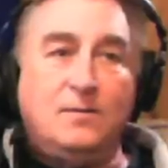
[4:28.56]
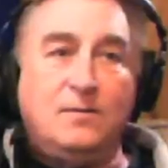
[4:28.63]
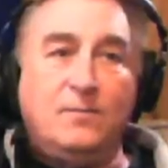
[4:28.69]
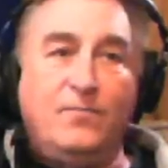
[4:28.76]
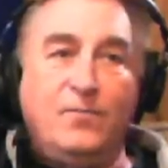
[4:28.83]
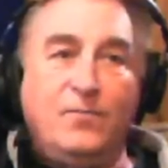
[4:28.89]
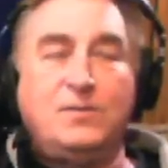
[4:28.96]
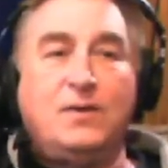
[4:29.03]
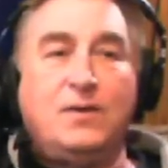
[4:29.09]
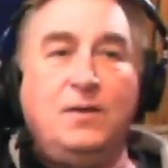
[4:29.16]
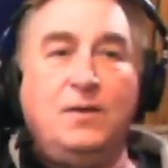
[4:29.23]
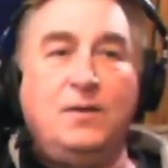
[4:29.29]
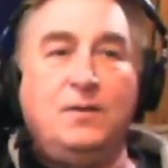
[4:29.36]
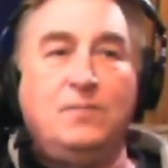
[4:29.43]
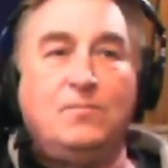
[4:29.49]
the first thing
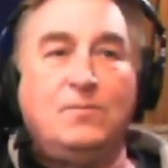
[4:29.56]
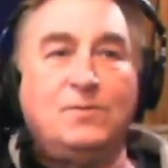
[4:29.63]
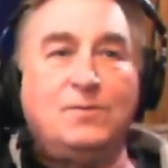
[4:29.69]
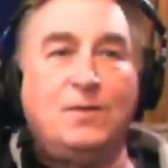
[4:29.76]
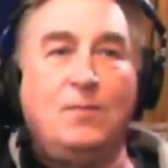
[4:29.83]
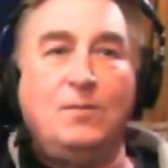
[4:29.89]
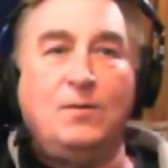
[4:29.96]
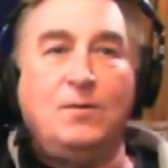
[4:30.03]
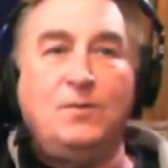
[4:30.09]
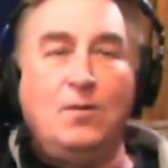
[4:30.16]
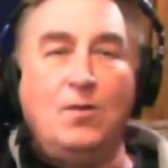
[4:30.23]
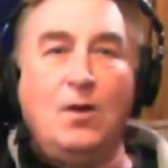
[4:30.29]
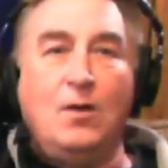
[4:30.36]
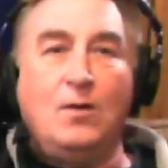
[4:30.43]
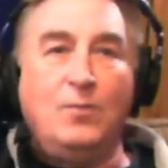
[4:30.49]
I did was I went to
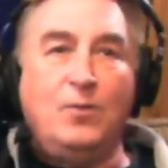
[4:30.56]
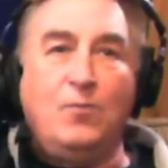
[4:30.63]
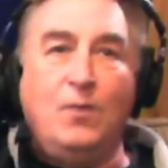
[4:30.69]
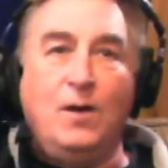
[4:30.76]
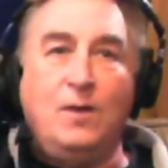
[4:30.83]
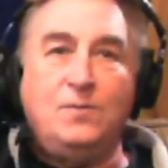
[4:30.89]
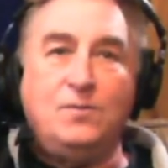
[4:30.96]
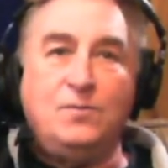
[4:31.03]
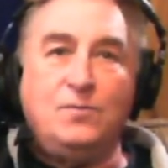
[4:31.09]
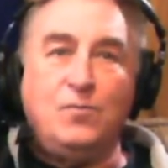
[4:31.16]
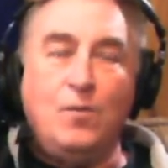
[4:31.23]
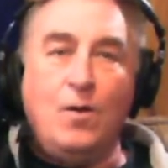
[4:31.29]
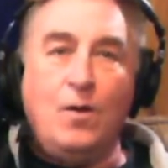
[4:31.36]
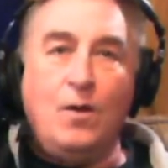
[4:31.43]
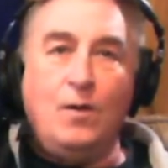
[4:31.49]
Long and McQuaid's in
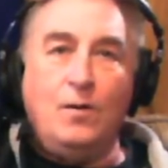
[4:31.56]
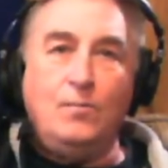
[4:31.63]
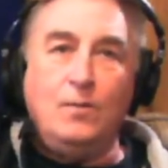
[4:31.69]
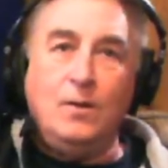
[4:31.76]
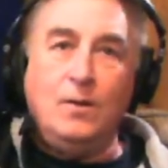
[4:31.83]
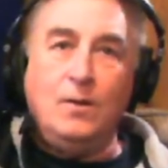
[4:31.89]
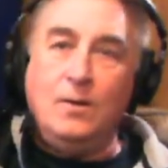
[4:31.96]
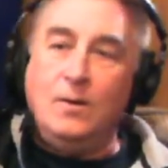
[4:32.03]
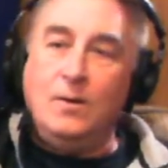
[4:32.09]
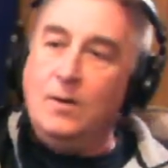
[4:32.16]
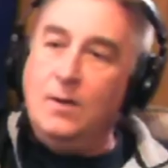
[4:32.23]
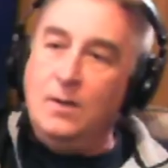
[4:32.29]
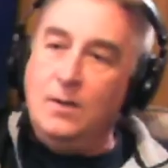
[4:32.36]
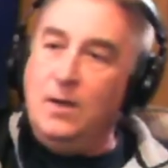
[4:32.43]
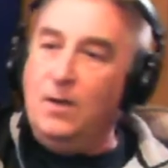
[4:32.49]
Toronto.
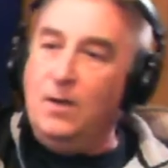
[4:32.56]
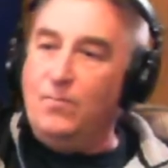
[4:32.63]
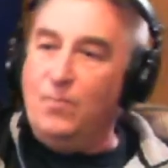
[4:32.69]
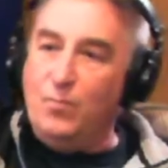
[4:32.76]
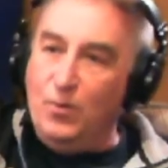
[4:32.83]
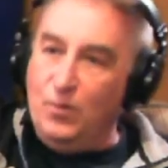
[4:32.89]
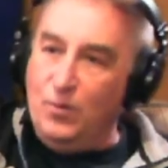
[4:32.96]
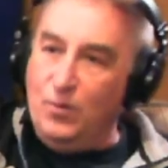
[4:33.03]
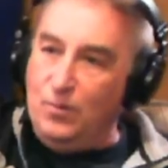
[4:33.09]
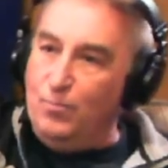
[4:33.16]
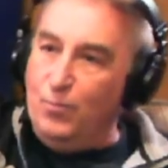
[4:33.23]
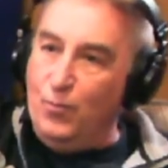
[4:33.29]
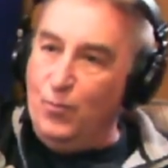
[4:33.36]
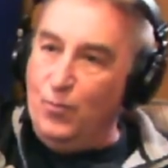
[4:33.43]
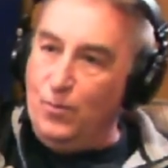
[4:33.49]
And they have a bulletin
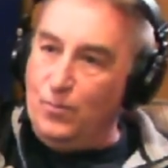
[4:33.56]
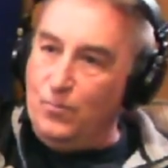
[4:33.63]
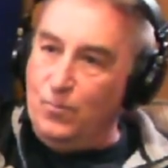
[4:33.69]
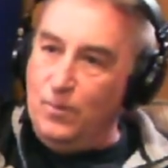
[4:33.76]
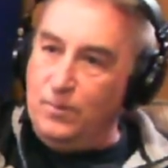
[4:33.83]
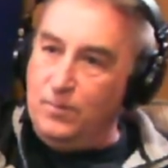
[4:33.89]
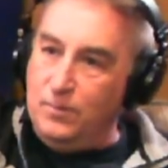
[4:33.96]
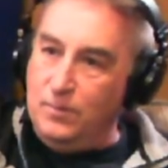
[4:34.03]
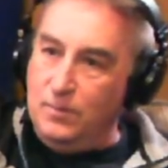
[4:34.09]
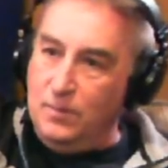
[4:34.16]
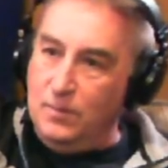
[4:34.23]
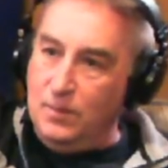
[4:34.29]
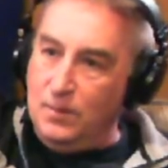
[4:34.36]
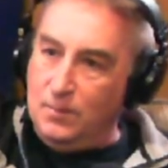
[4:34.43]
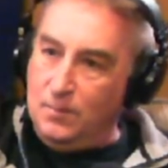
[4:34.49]
board with
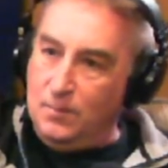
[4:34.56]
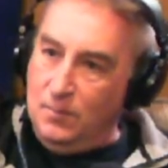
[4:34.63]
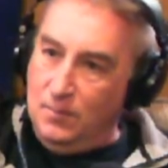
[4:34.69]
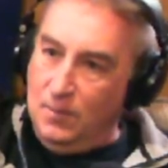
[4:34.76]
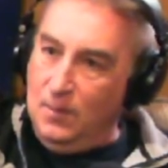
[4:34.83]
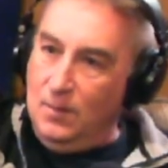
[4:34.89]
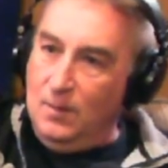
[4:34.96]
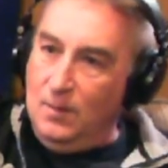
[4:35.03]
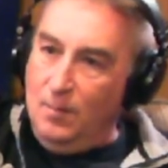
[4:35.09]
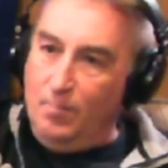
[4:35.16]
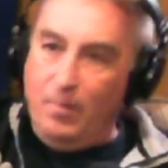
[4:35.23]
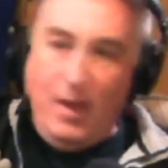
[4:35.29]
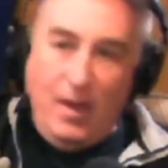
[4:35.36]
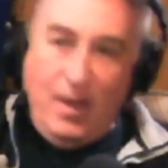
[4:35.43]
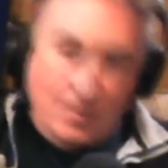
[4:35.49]
uh,
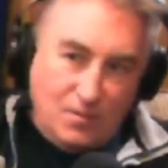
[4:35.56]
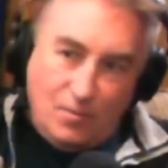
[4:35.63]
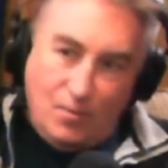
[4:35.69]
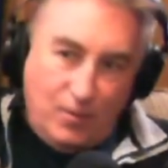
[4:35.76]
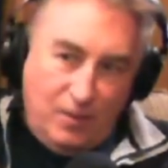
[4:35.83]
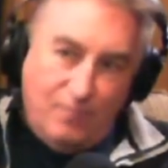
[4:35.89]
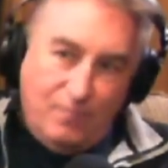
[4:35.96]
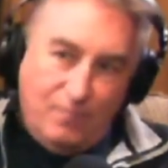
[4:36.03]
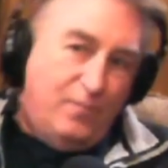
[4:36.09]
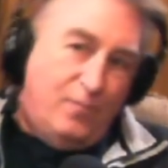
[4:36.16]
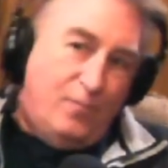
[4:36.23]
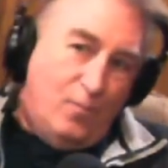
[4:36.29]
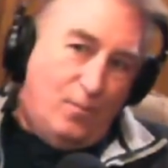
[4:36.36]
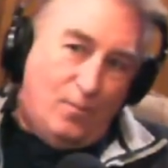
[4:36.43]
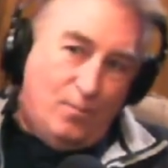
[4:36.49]
bands looking
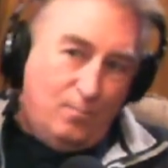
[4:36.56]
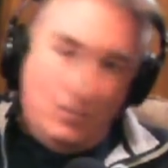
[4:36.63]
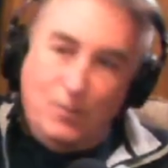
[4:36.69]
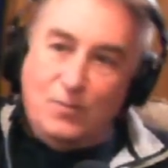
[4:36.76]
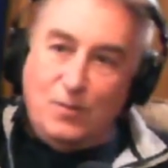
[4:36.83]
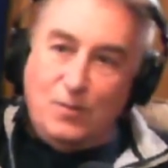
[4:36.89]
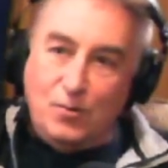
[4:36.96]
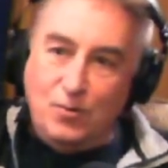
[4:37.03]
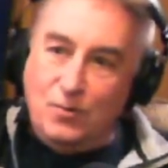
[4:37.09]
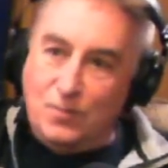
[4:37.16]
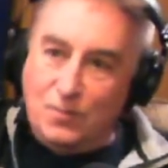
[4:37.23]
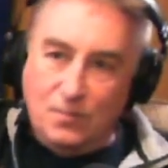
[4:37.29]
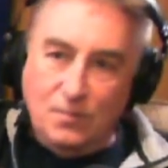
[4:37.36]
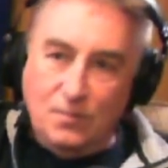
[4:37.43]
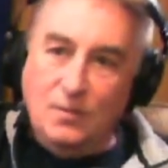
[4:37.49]
for
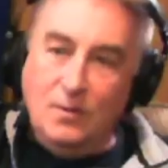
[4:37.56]
musicians. Right.